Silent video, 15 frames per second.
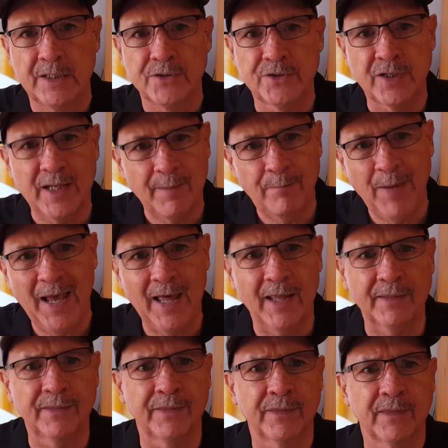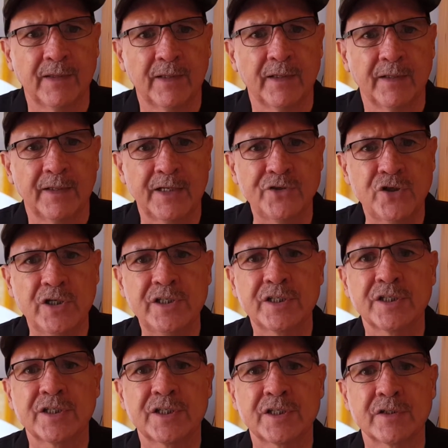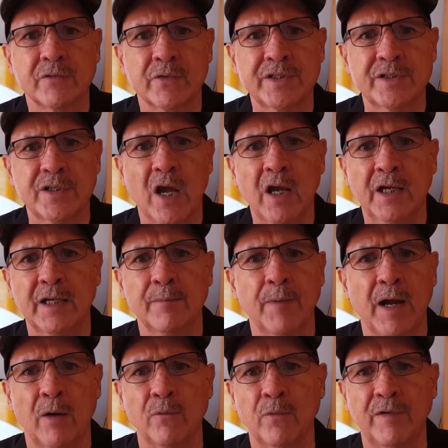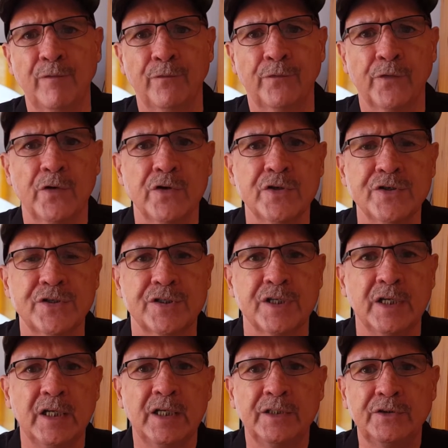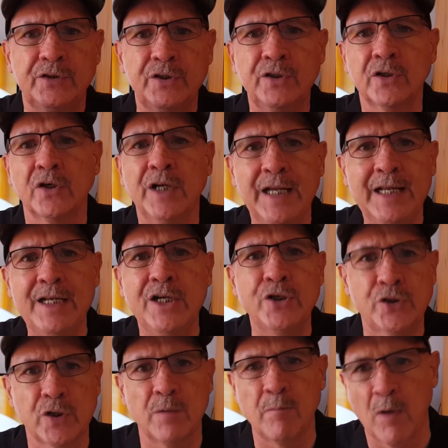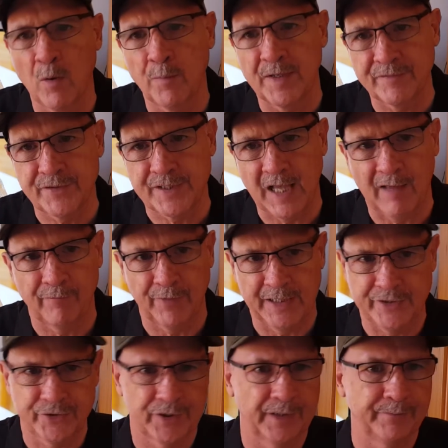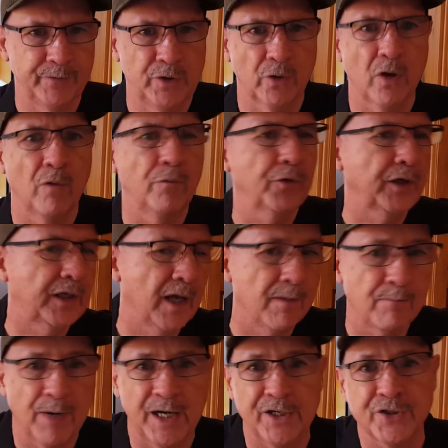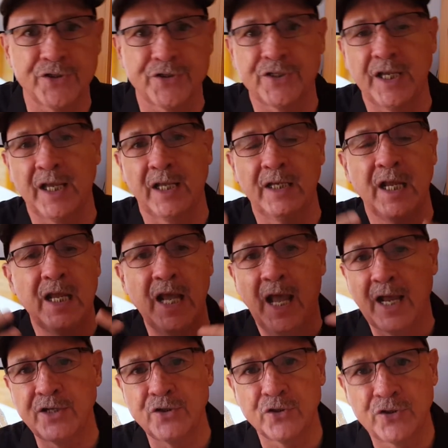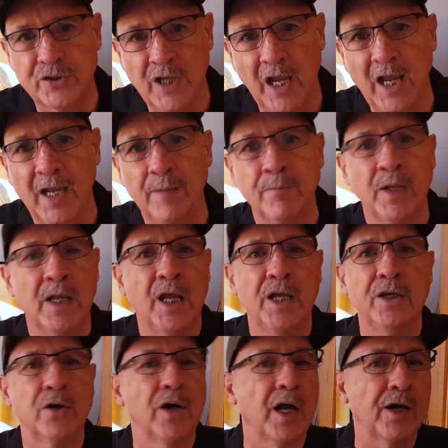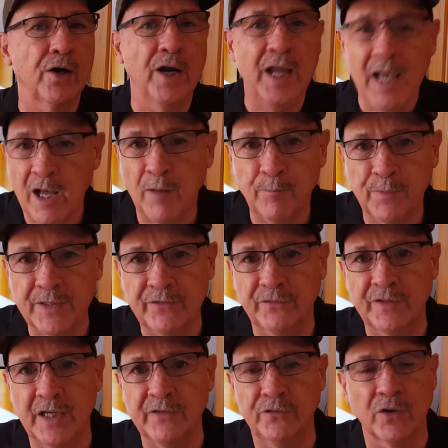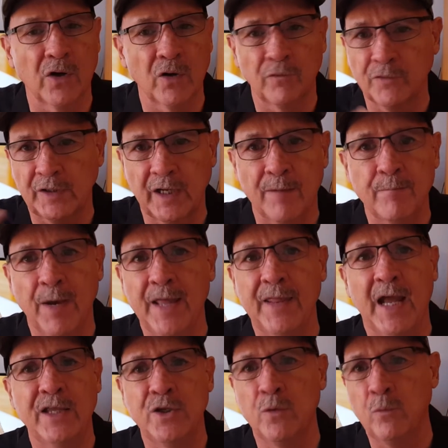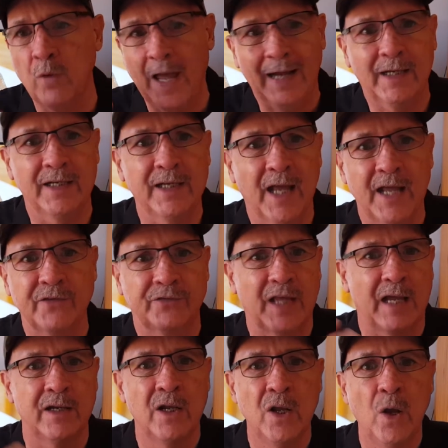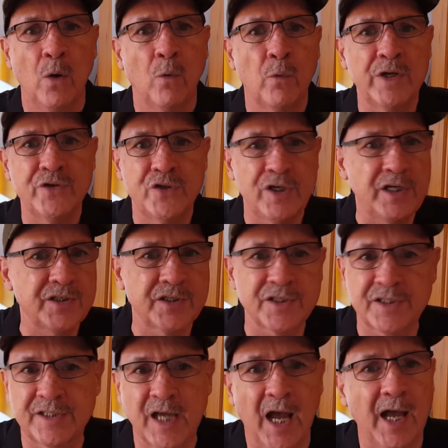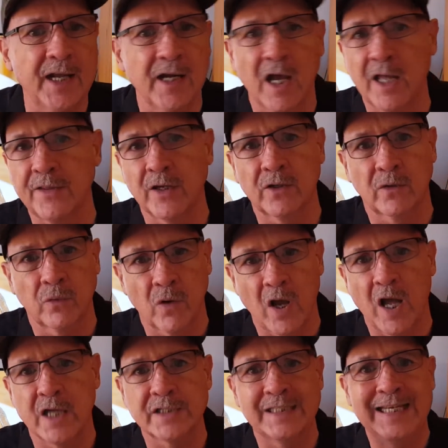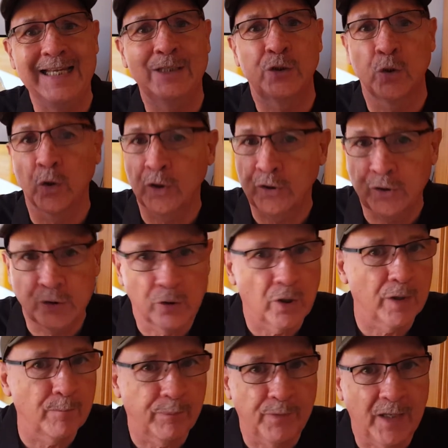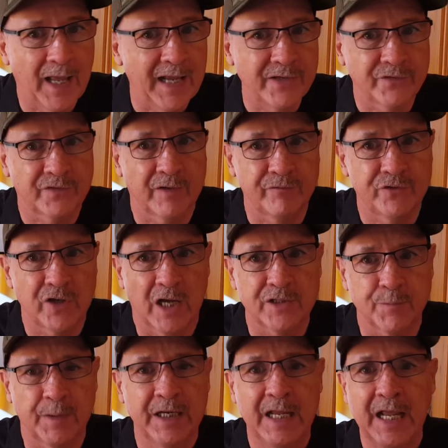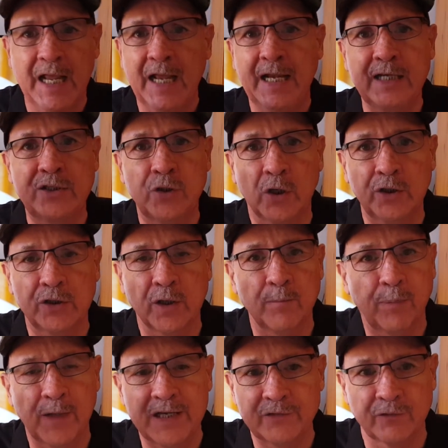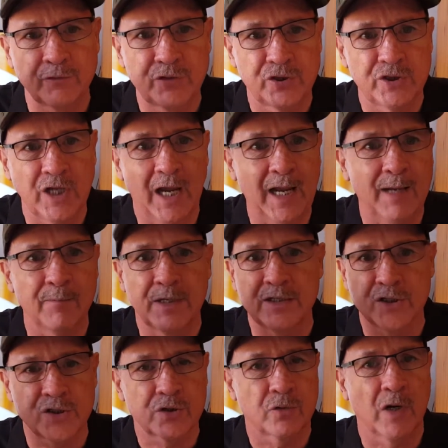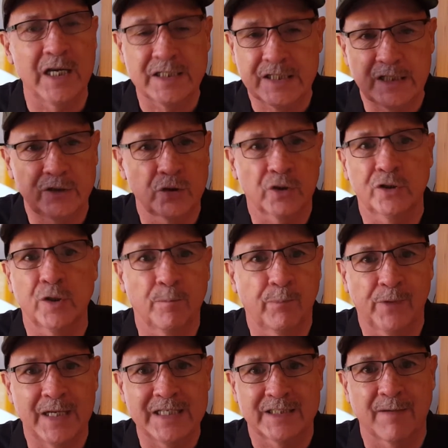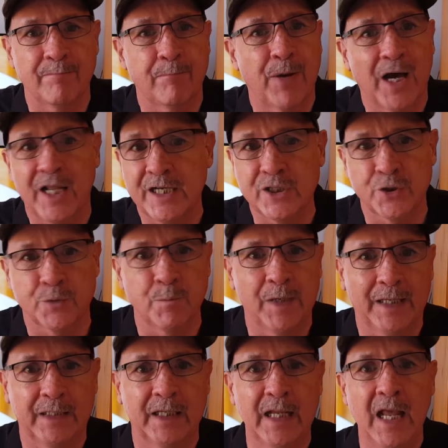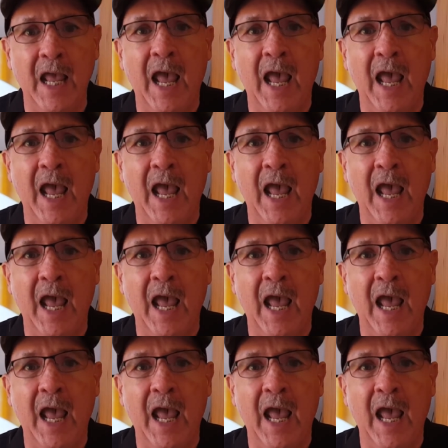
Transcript: So that bath that Jesus was talking about refers to your initial moment of salvation. You're overcome by your sin and your shame, your utter helplessness. You're overcome by that. You recognize that when Jesus died on the cross, he took your place of judgment. He took your place of shame and disgrace. He took your place of punishment.